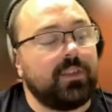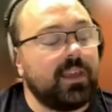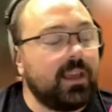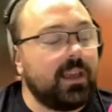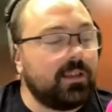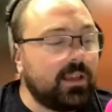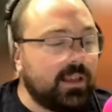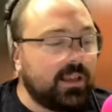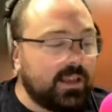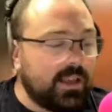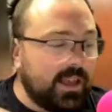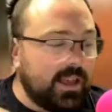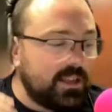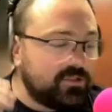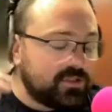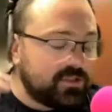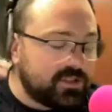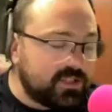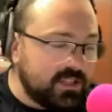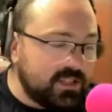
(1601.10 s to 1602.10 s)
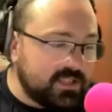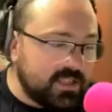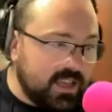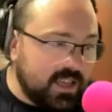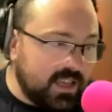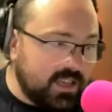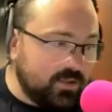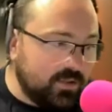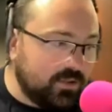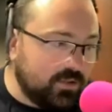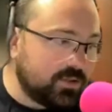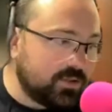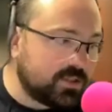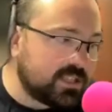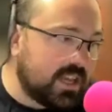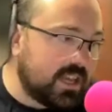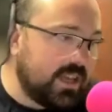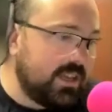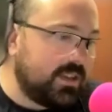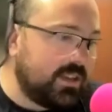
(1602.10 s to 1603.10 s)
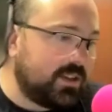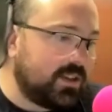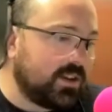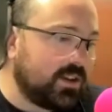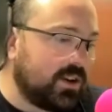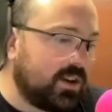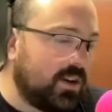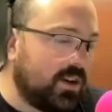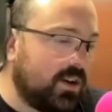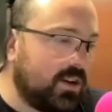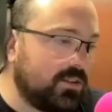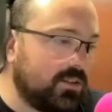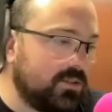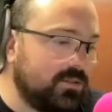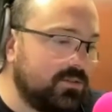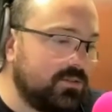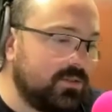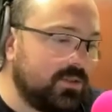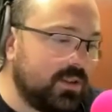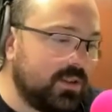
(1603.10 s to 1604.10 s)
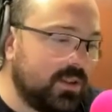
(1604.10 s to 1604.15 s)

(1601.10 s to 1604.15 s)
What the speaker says: I think interesting to hear your take on